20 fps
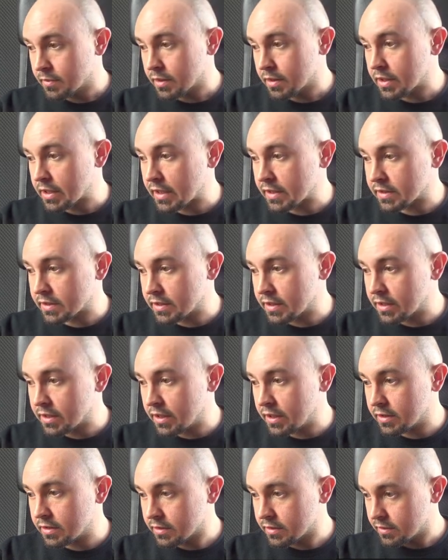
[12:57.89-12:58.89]
Let's
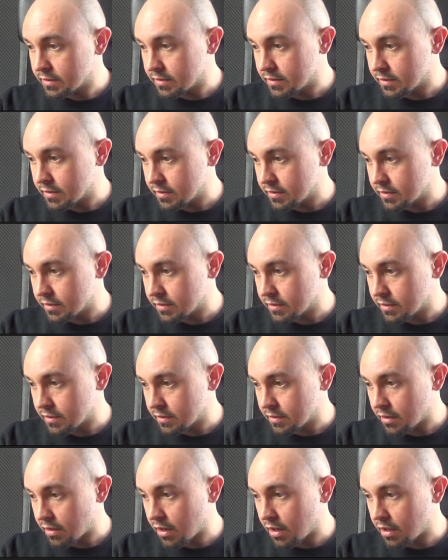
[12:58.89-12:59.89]
delete
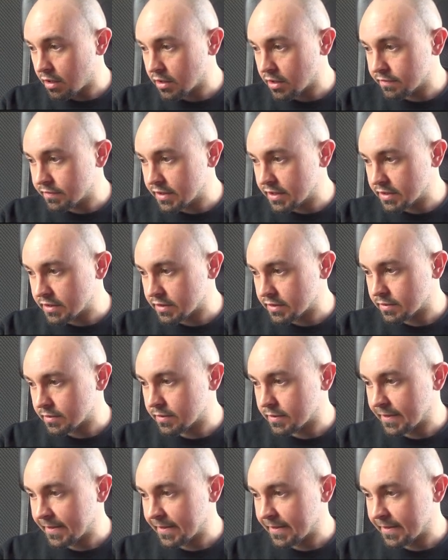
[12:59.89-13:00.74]
all of this.